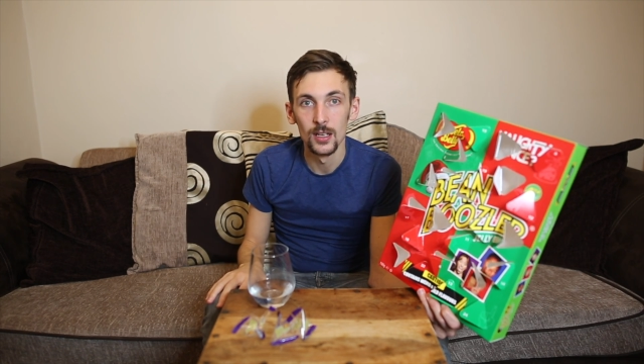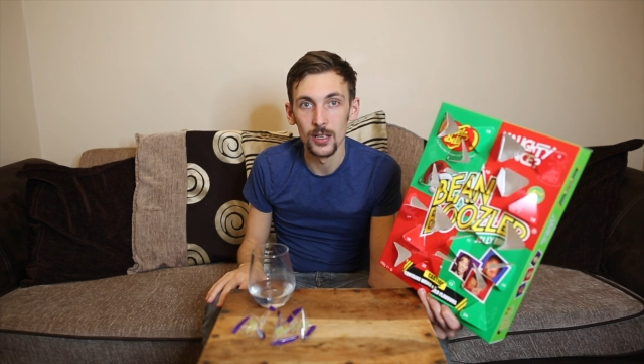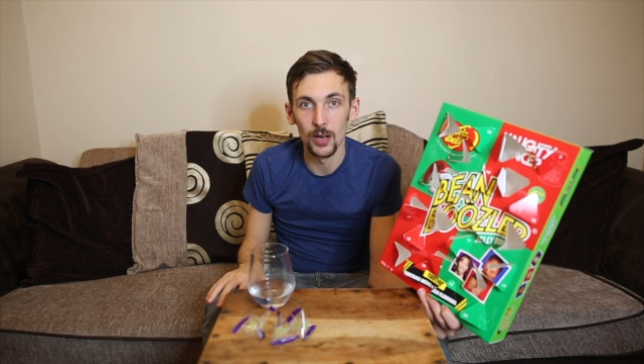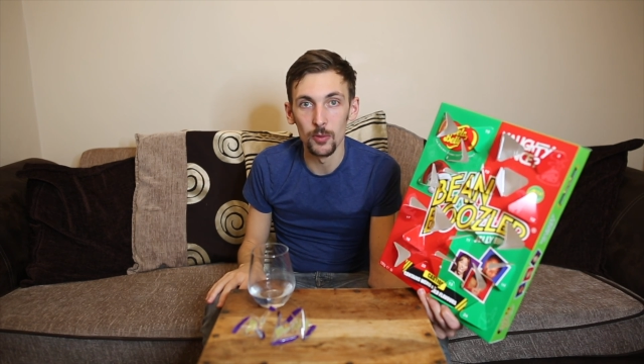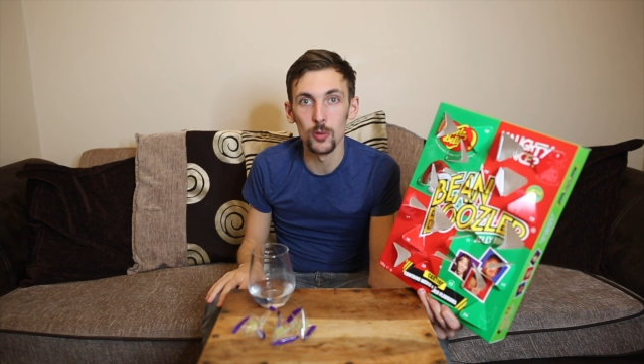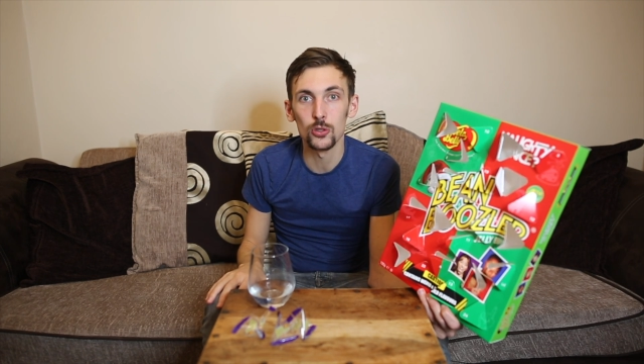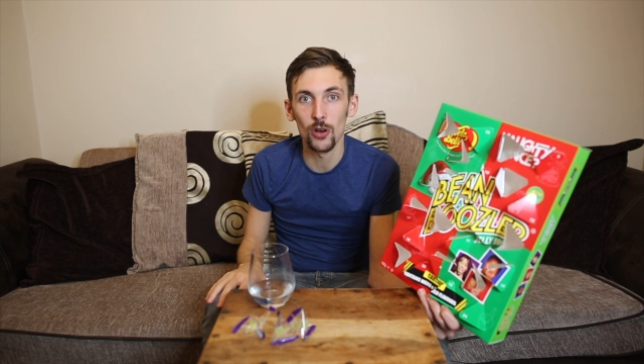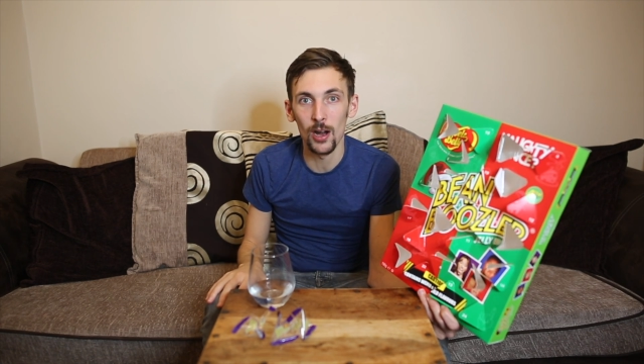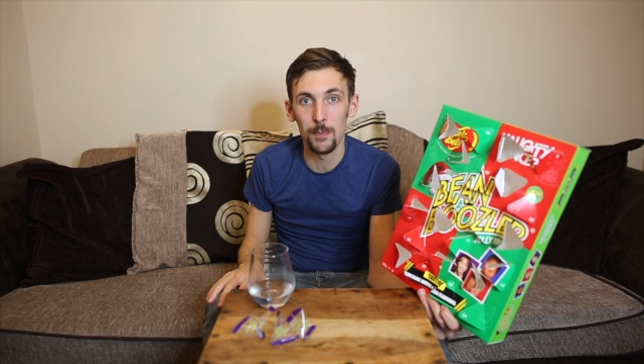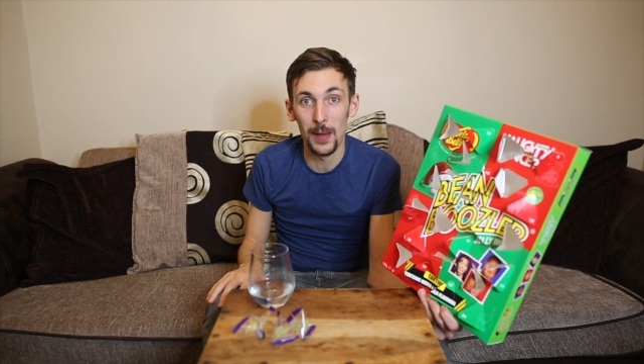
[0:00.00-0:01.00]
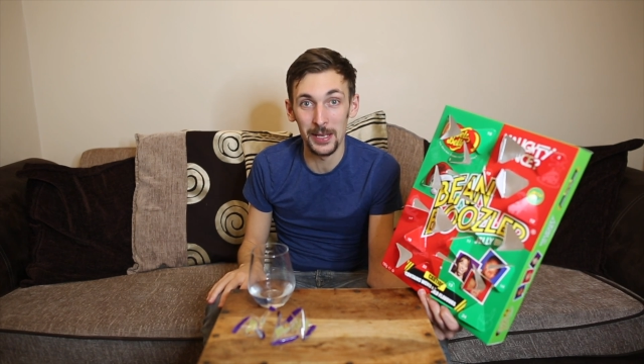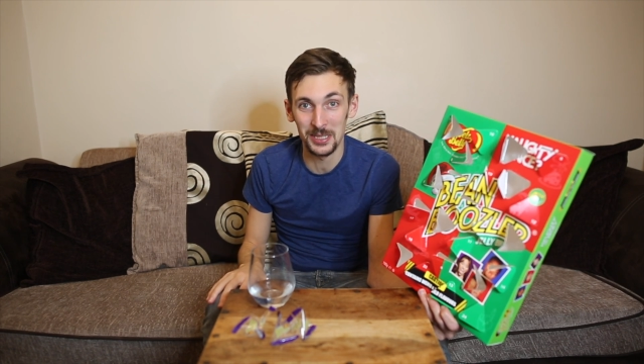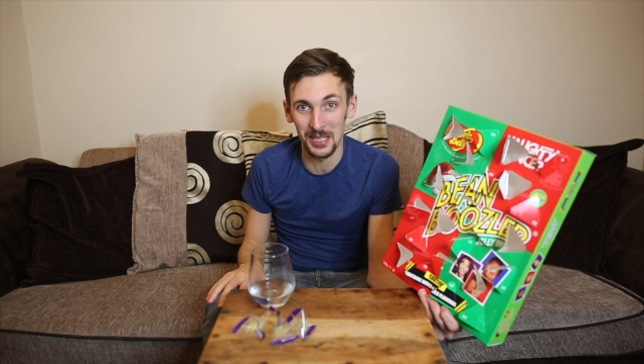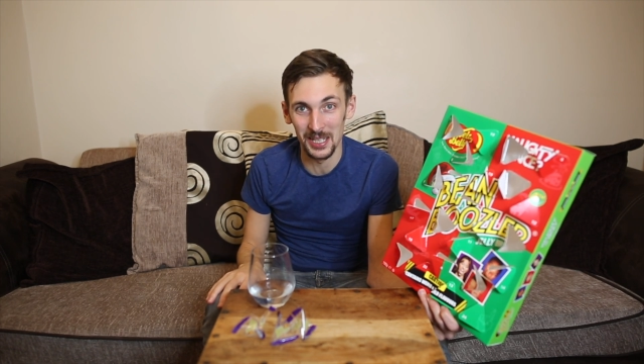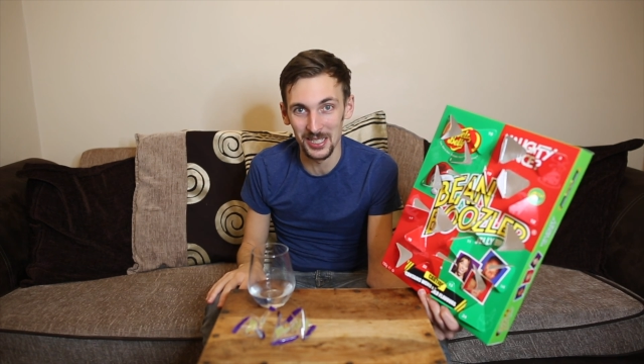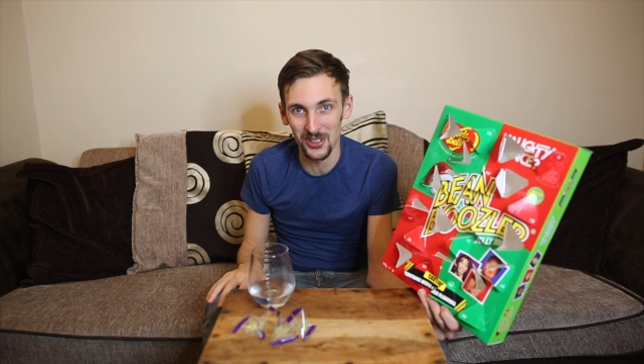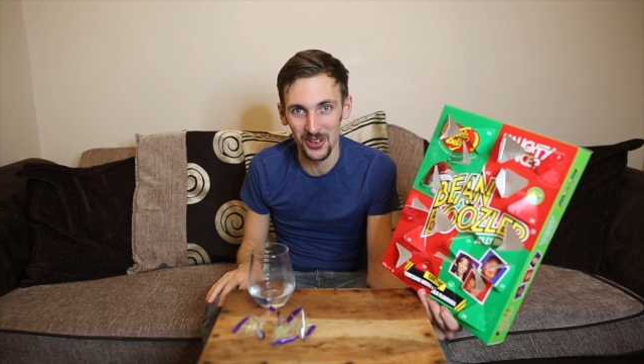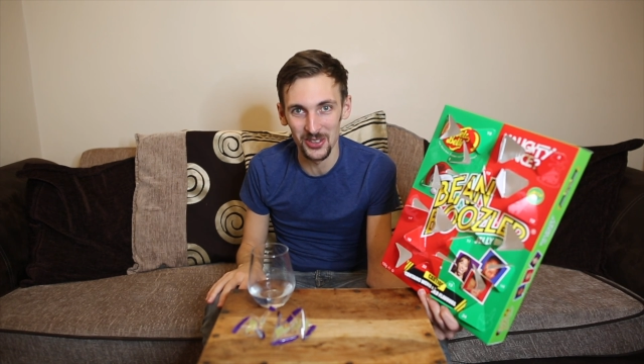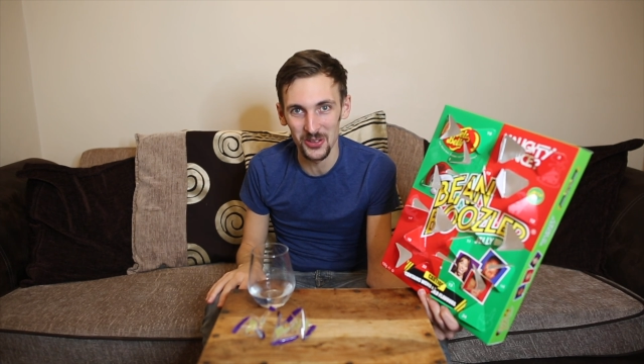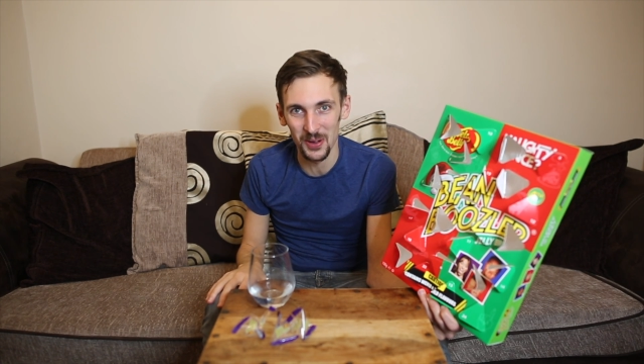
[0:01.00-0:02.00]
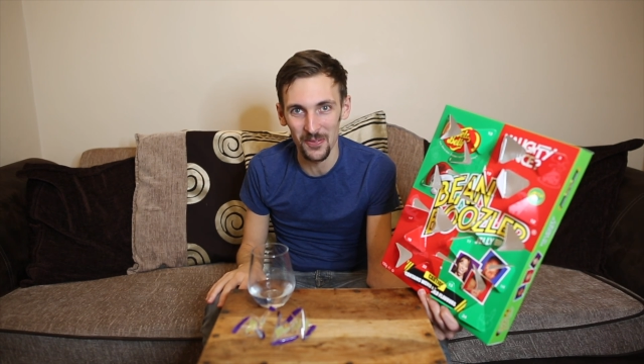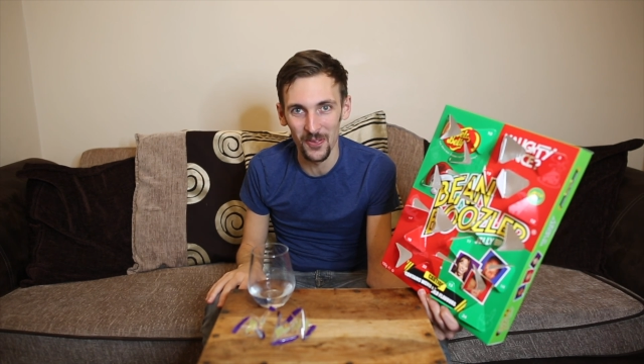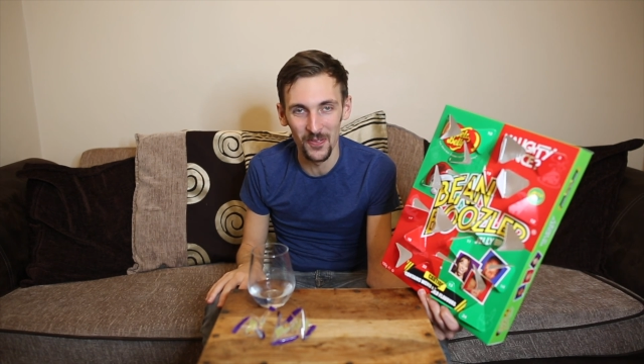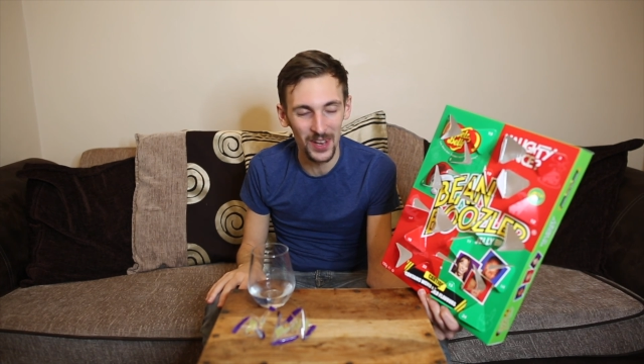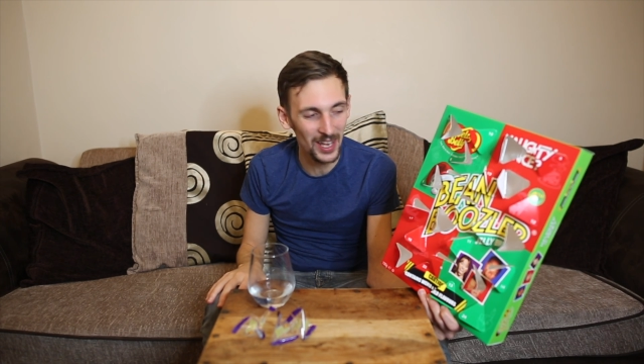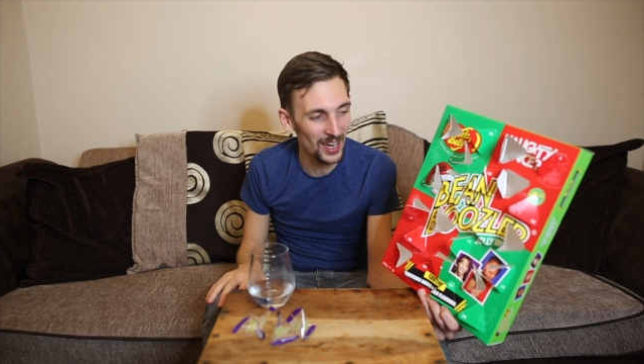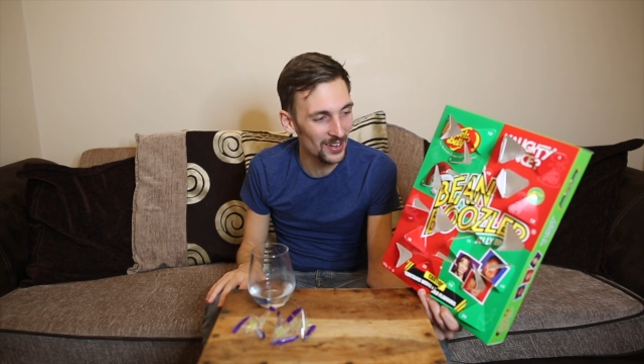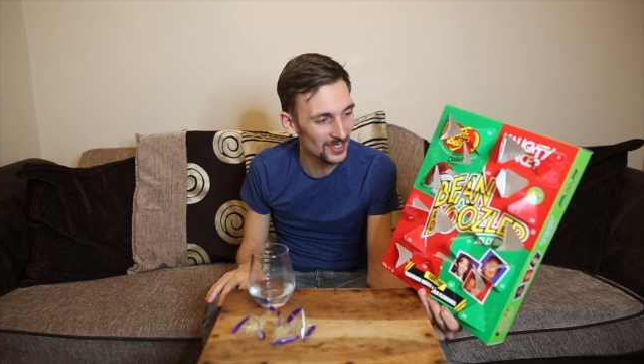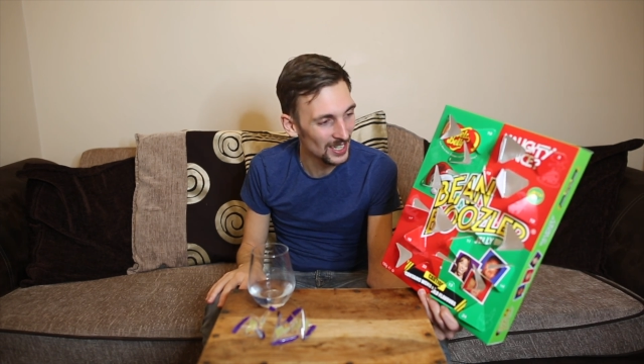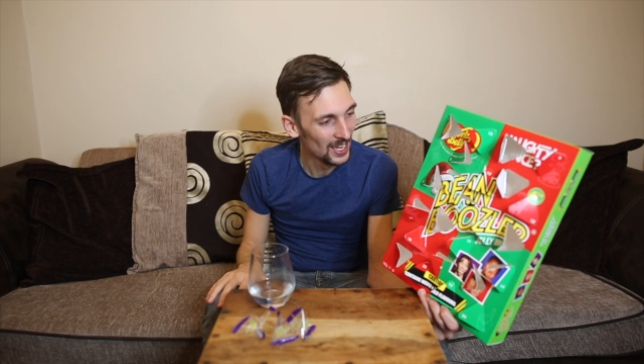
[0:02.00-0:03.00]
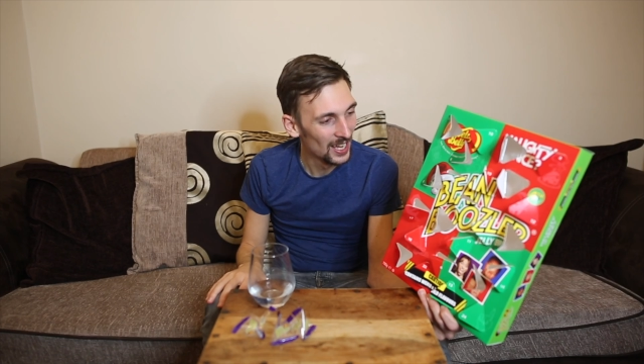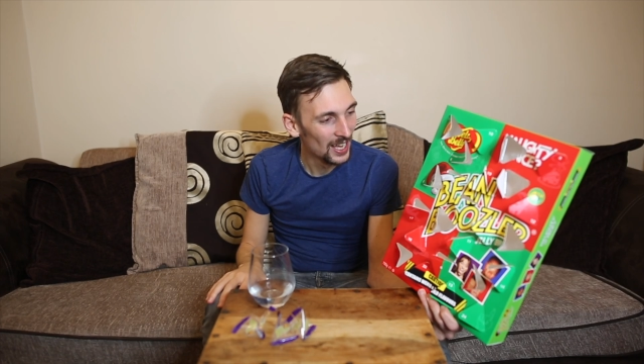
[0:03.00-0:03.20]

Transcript: You know, we'll try our best at this, try and do 24 videos.